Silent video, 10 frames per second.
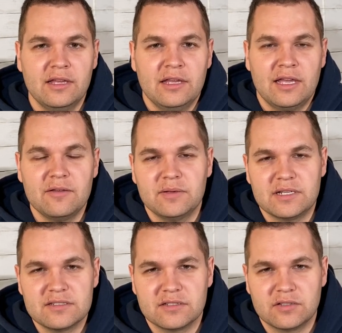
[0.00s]
If it
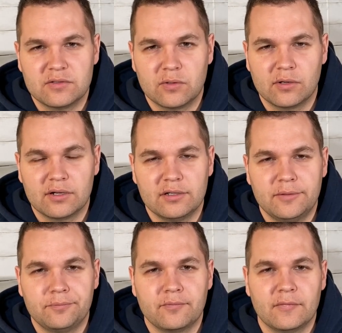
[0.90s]
is a
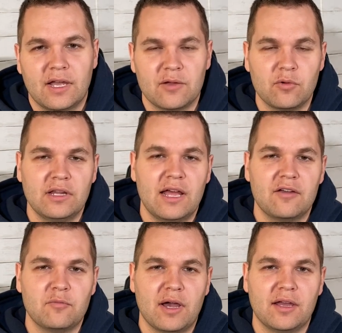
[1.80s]
tutorial, I will
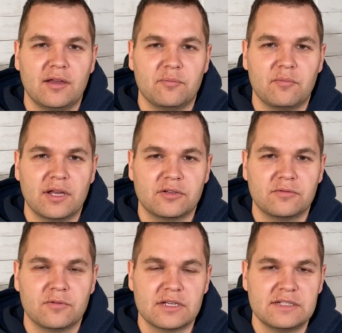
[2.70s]
have my
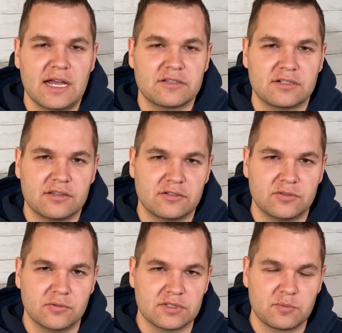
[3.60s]
microphone attached either
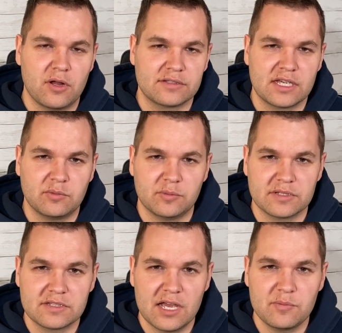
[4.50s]
to a small table
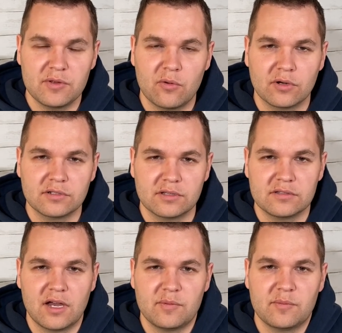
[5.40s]
beside me or to the
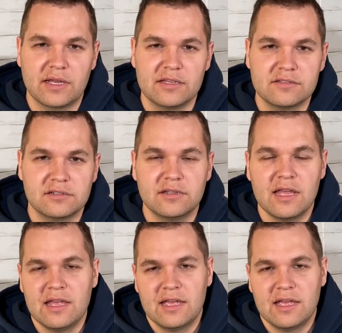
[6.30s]
top of my easel,